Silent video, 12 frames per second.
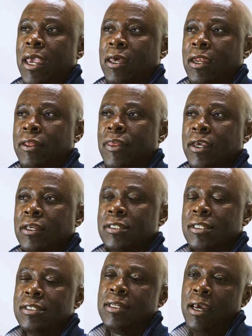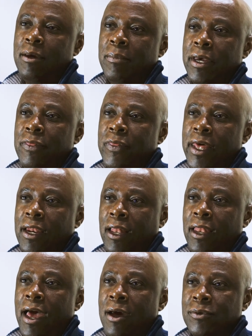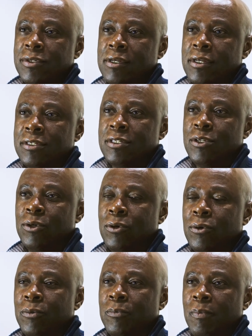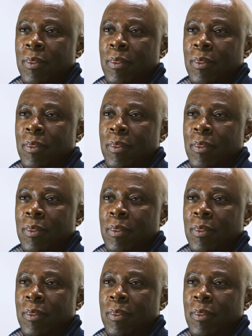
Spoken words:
And I think it's a statement that allows us to